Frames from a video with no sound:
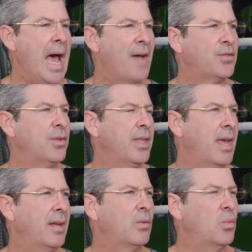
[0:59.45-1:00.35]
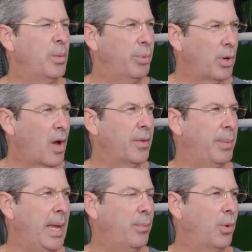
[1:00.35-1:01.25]
After that, we put all the
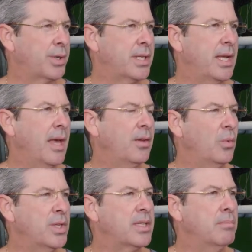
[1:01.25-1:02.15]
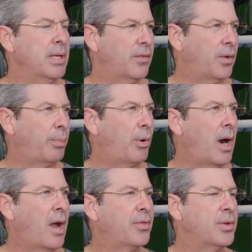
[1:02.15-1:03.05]
paperwork together. We submit it for
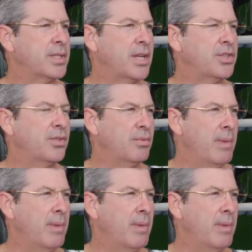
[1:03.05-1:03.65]
prior authorization through